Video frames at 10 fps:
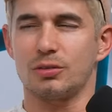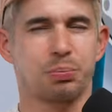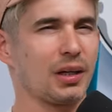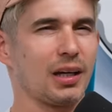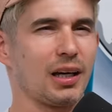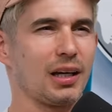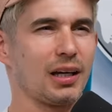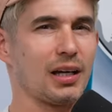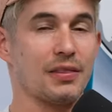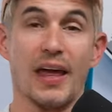pre-
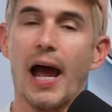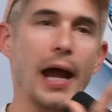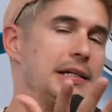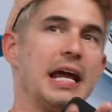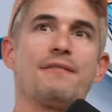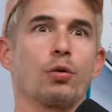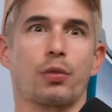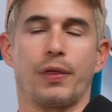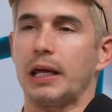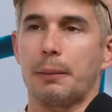that I never
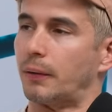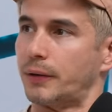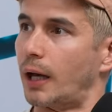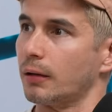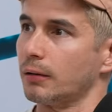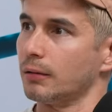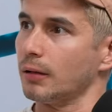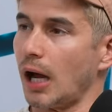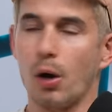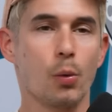think about that.
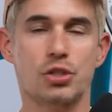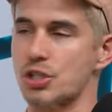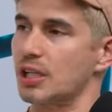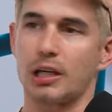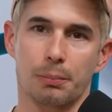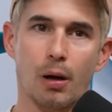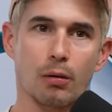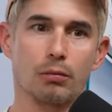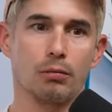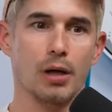I always just think
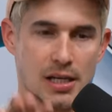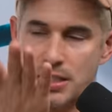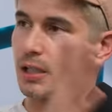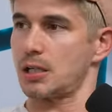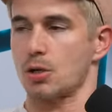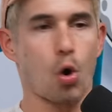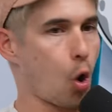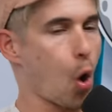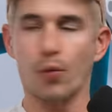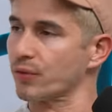about STDs all the